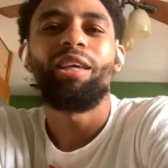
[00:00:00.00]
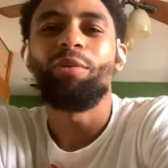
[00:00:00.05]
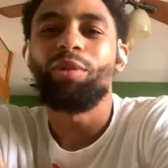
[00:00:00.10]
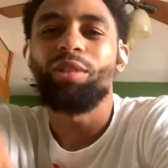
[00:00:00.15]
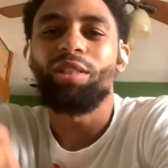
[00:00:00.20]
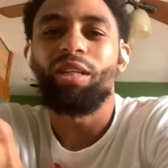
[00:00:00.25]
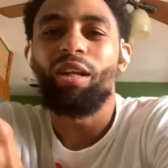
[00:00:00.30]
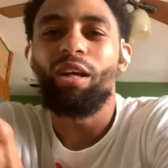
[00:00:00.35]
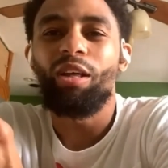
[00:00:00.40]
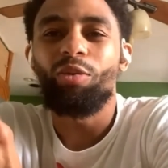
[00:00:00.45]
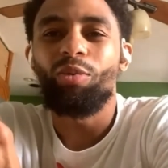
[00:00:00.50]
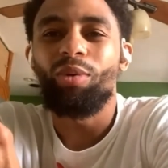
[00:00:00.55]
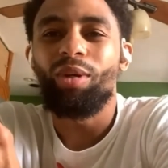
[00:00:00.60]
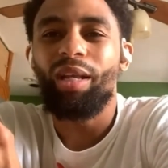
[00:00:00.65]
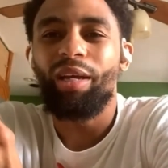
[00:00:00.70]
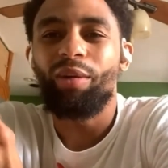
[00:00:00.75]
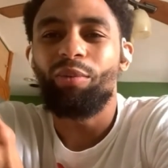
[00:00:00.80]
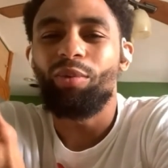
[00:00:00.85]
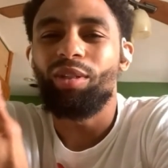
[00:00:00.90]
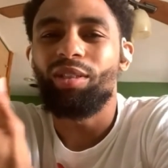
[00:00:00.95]
He was another
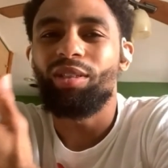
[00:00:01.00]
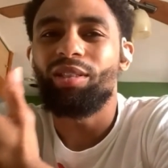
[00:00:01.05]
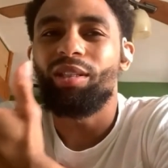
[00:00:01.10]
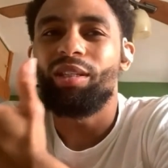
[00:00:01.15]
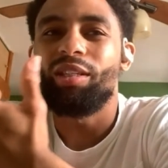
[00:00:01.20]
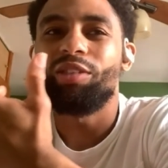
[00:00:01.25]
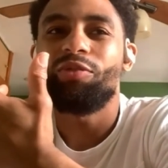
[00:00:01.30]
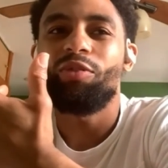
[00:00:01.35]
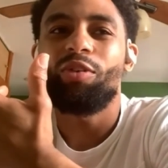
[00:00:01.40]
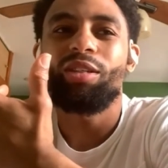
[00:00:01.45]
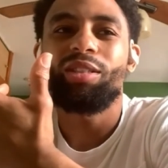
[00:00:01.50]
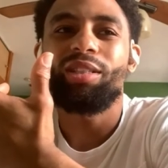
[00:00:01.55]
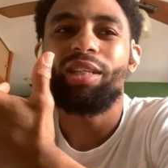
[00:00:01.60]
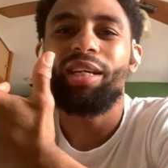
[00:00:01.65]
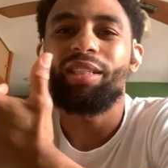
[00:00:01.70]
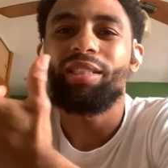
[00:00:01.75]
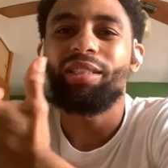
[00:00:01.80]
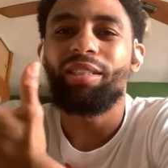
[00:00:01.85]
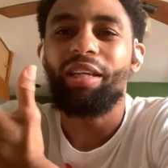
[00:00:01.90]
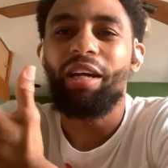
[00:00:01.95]
one, like, with as far as,
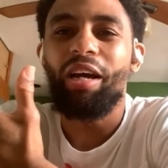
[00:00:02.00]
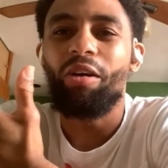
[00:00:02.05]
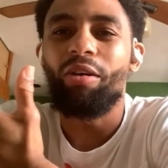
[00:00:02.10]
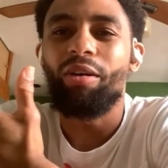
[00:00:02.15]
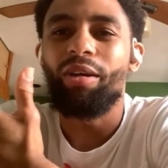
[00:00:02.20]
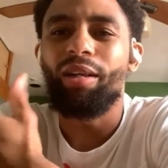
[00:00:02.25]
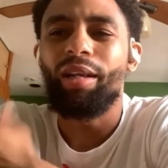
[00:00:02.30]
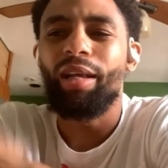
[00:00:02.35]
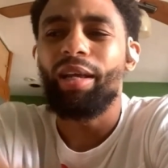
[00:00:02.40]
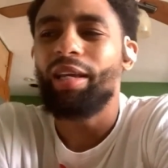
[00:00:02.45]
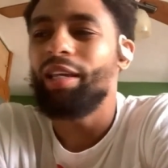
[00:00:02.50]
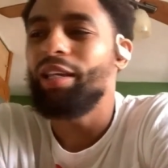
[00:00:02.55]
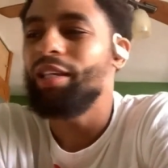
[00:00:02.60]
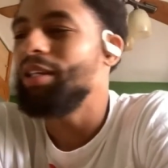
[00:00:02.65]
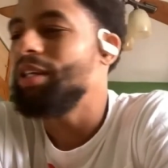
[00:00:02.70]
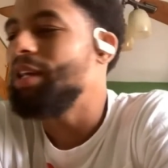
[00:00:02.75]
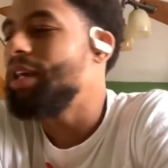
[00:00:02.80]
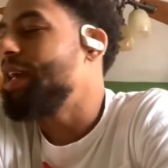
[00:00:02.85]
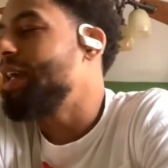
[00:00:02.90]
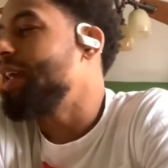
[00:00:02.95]
like, scouting. Like,
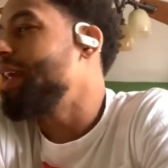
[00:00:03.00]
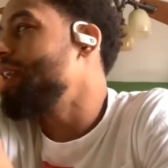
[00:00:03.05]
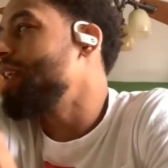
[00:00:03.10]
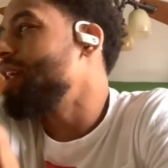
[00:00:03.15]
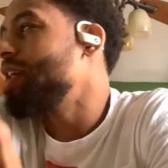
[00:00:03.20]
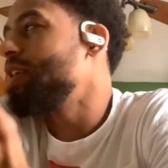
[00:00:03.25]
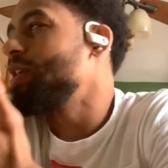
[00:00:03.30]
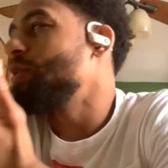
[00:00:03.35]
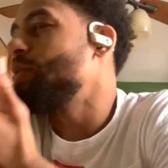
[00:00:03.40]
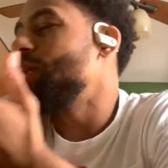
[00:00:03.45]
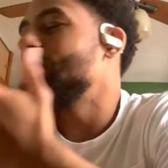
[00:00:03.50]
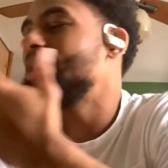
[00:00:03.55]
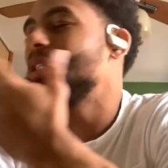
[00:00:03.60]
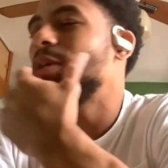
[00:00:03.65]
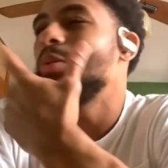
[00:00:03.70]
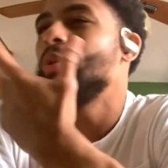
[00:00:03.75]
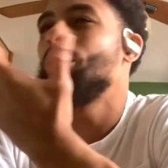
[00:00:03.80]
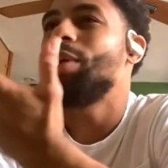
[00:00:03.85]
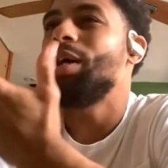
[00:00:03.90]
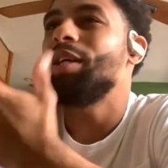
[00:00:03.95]
He literally, one
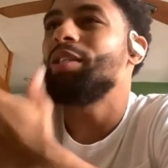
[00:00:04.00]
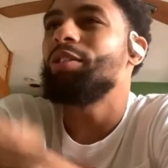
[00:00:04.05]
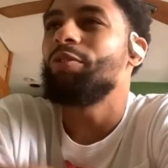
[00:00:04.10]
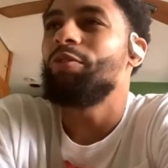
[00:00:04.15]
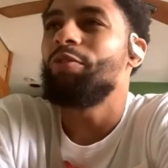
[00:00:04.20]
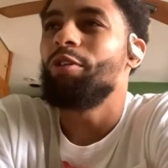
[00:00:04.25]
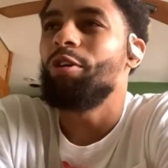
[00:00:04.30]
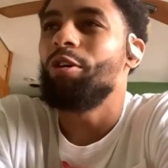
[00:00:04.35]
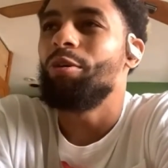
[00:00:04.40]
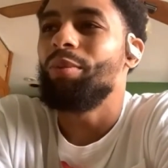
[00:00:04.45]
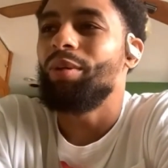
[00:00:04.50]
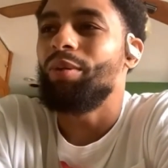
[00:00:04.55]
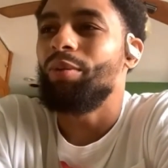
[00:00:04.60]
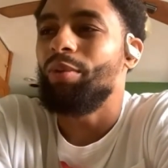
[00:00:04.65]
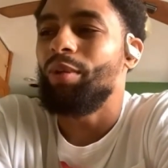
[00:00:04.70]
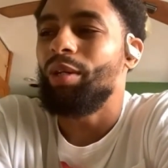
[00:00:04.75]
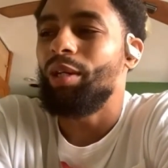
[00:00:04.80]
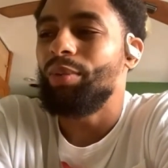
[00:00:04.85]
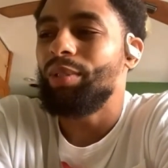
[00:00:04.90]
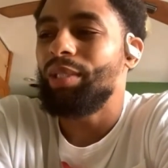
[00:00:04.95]
time we were watching a film, and
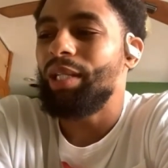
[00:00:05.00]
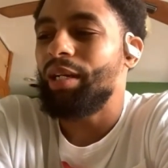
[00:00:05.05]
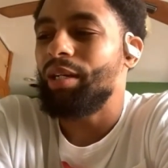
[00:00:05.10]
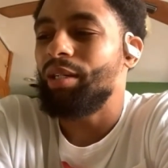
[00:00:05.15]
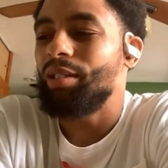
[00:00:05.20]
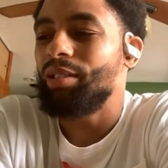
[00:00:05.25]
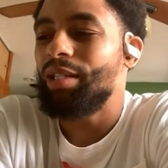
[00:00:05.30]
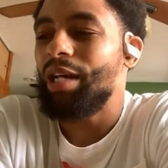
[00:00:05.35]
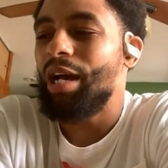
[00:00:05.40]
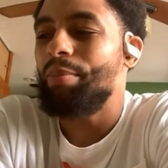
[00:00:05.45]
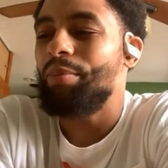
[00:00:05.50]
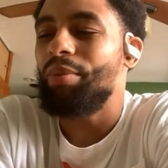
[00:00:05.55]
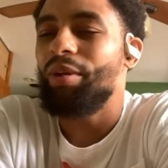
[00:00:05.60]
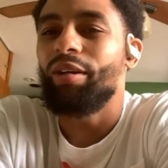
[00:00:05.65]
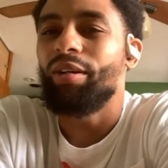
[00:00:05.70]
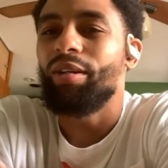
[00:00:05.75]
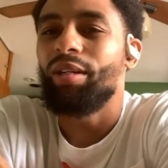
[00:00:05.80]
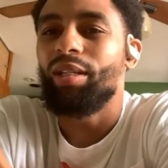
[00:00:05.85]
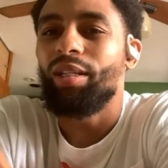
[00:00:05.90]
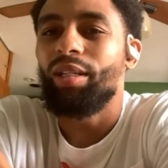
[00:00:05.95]
it was like a top
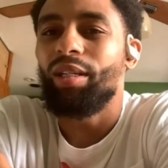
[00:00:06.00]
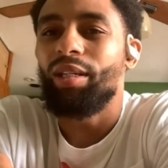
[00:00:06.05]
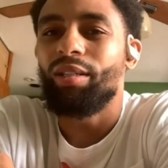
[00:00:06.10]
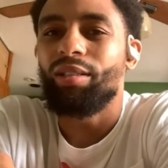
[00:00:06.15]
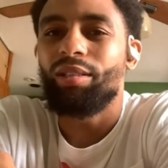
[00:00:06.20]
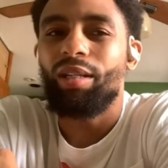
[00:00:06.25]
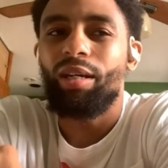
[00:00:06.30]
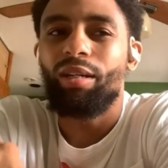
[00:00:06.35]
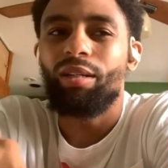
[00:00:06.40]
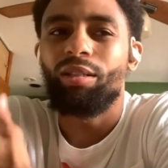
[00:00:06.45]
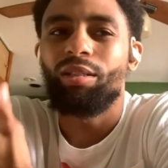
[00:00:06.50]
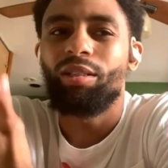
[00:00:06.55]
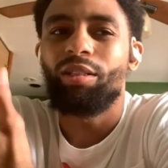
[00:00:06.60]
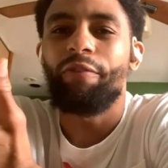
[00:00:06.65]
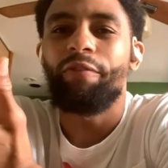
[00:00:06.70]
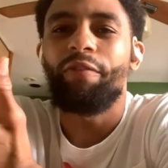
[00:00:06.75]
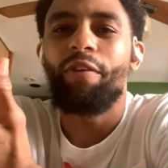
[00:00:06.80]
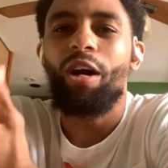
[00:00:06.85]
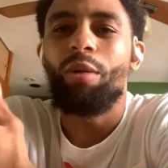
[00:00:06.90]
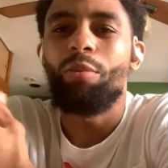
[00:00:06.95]
player in the league.
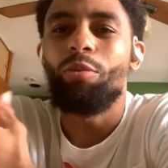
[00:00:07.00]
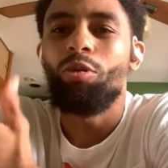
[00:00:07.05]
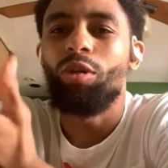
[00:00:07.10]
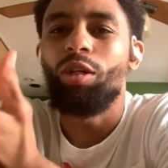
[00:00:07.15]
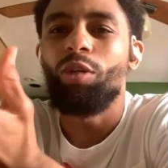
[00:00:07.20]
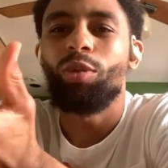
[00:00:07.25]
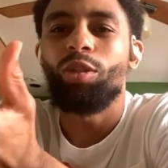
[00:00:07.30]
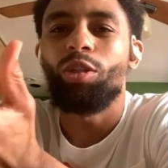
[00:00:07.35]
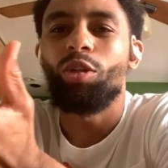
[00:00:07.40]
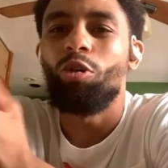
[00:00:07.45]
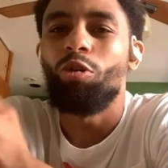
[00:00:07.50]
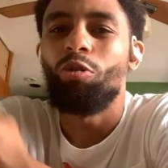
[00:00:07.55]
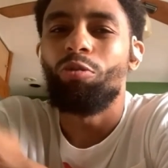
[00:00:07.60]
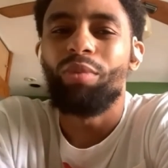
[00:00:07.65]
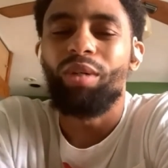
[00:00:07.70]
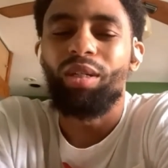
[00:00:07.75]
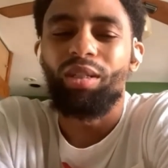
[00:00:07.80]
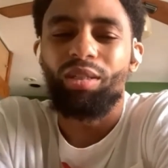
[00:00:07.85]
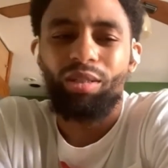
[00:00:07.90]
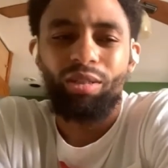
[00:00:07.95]
Stephon Moody went to Ole
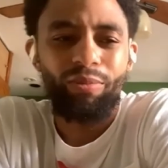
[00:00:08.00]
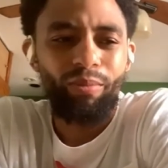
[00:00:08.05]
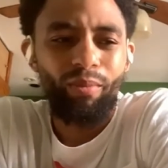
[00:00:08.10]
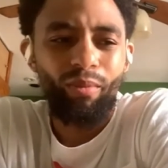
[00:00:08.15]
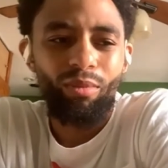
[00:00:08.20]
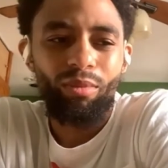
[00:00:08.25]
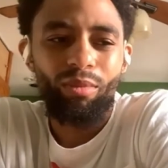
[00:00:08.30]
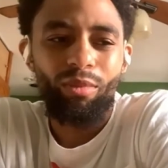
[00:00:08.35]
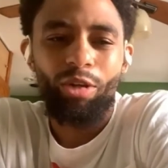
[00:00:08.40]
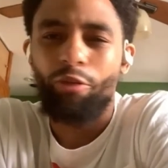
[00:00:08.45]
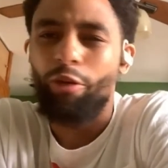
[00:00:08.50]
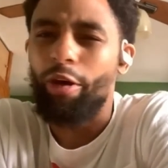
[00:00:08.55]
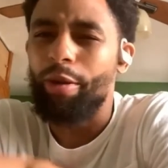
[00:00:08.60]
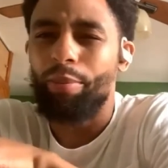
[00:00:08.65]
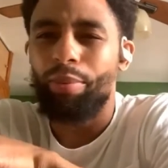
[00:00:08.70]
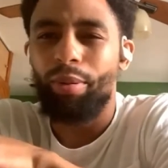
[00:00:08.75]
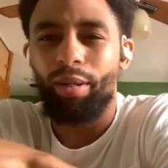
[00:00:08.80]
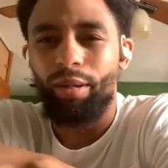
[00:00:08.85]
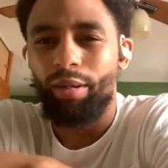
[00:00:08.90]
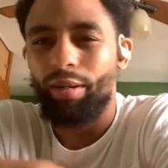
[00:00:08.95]
Miss.
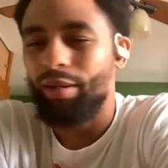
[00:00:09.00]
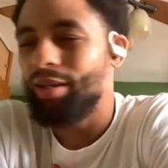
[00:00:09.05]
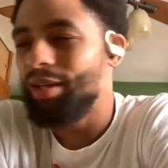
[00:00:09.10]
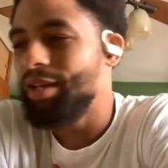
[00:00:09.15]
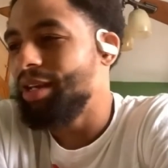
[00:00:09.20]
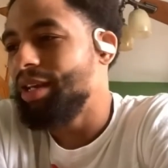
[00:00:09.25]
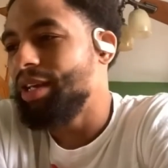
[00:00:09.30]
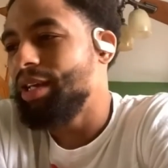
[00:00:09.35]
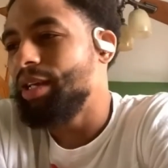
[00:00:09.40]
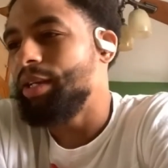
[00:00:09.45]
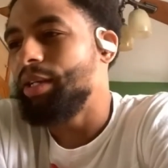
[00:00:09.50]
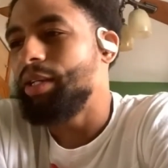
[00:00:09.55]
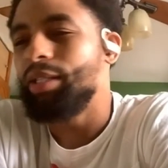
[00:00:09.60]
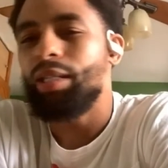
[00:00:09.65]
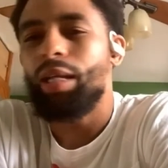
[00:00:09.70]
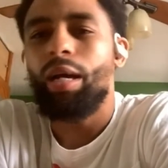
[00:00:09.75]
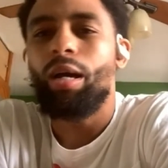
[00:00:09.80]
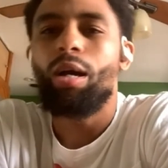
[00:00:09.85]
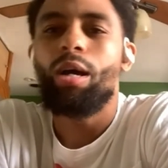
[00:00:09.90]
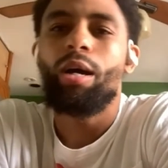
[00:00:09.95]
Great player.
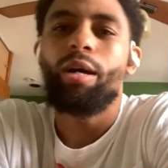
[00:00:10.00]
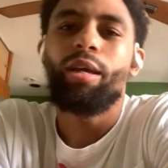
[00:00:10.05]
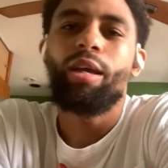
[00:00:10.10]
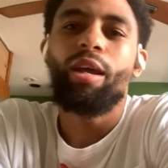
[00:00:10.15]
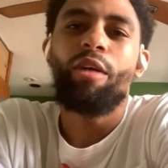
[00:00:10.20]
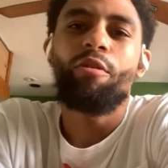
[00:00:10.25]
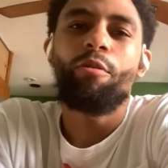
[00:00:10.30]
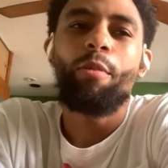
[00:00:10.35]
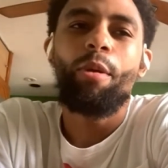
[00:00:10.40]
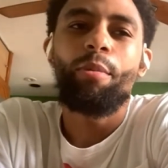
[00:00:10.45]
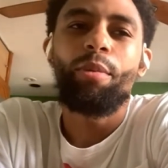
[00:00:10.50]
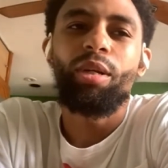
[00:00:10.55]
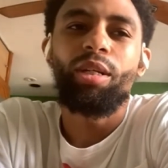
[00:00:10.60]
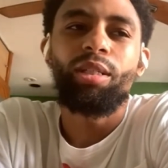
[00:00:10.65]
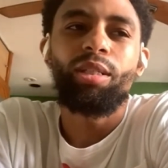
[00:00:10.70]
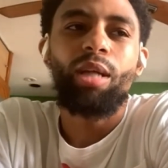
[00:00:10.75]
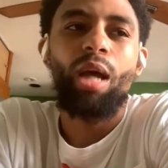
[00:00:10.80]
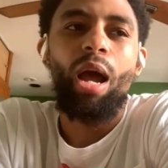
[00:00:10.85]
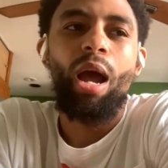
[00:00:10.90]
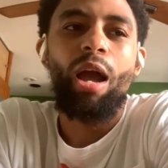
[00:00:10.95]
He's like, oh, yeah, I remember
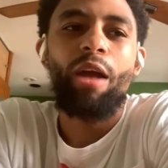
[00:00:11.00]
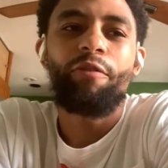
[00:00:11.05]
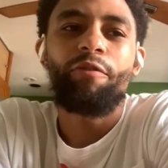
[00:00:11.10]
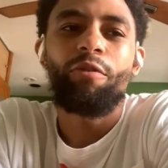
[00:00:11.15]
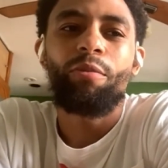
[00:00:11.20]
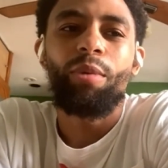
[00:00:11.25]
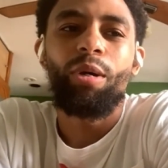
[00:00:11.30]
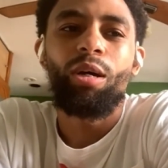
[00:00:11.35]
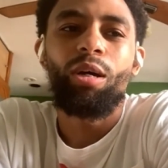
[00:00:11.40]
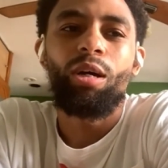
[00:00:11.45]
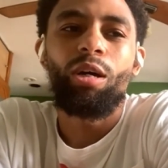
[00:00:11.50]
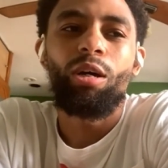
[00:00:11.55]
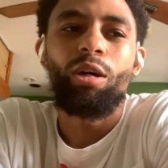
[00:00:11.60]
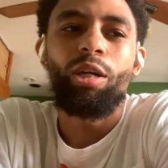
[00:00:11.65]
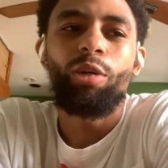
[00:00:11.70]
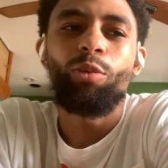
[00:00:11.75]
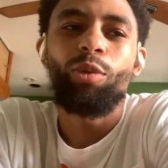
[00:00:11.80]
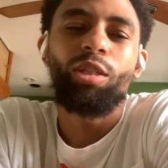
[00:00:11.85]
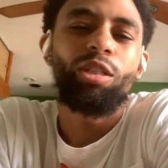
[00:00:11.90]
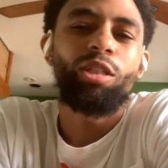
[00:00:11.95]
this guy from,
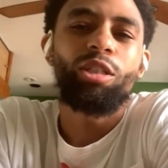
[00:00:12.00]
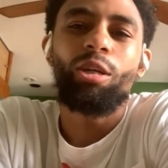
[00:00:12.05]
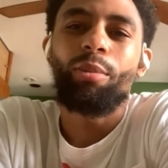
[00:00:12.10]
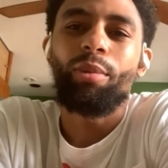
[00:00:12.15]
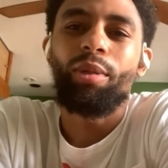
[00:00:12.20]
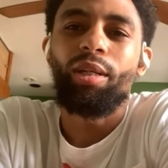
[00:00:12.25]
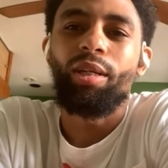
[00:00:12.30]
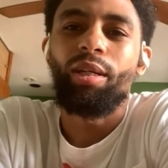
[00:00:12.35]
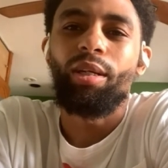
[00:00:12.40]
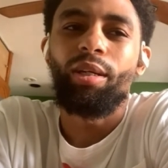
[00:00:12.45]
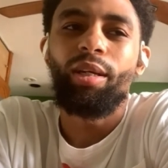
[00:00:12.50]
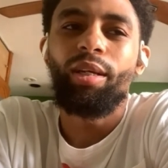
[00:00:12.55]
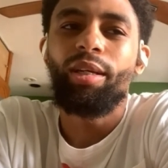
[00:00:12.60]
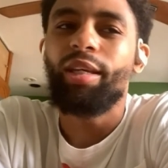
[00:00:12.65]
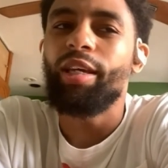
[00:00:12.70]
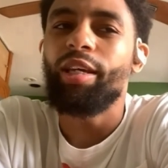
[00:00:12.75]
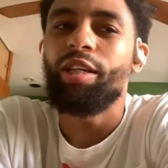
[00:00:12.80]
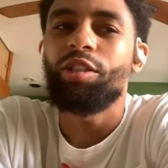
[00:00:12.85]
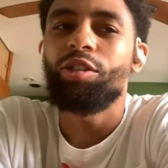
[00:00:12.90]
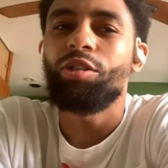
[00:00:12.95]
he went to Summer League. He
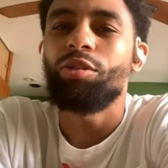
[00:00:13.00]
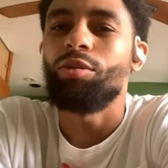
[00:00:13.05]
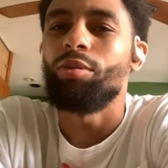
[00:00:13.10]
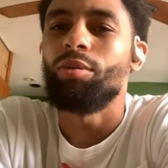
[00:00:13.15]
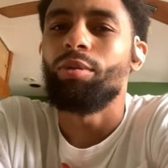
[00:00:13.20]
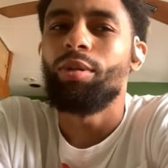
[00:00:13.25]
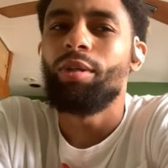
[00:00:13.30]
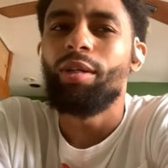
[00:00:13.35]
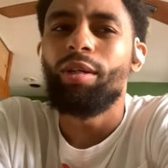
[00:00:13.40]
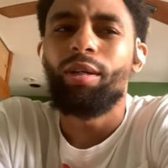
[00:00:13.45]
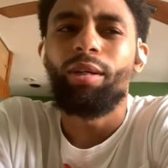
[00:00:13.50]
can't shoot.